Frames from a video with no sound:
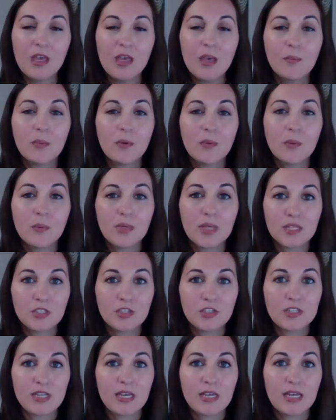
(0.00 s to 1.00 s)
but when we
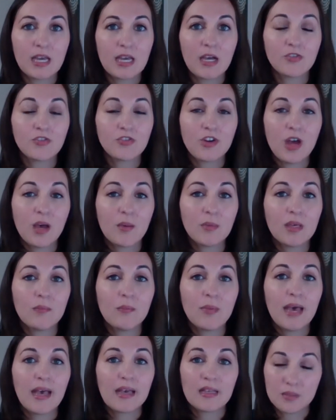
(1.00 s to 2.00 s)
understand how trauma
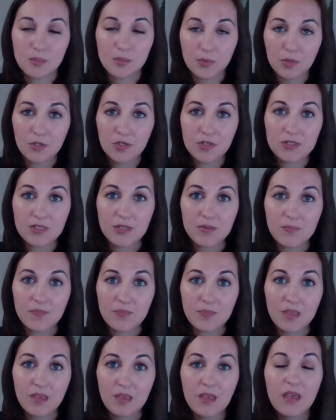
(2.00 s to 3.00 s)
impacts a person,
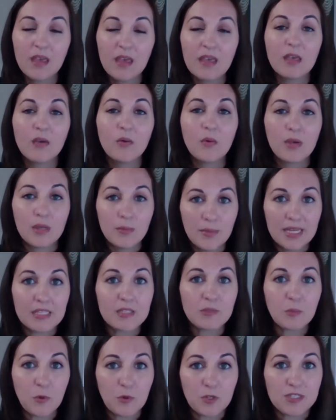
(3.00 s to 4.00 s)
it
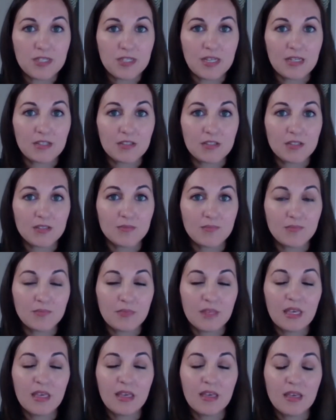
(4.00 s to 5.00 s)
makes more sense.
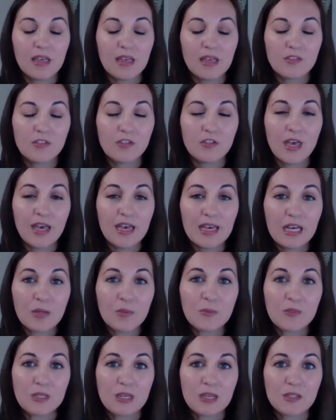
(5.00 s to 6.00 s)
And so that
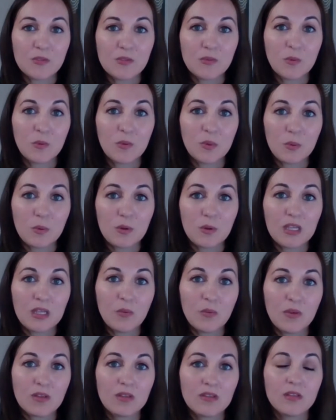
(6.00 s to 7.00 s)
helps us when we're working
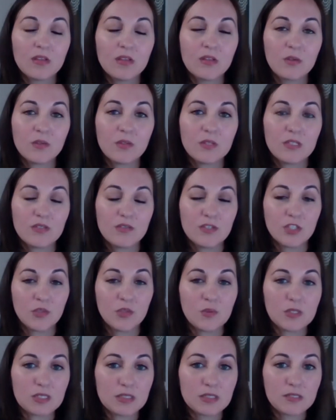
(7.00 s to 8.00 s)
with those
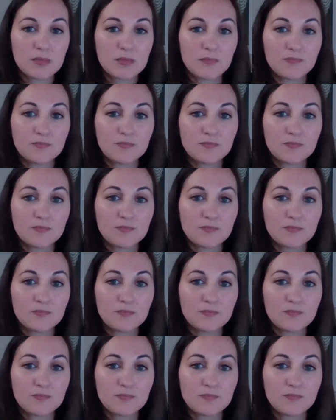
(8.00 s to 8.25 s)
individuals.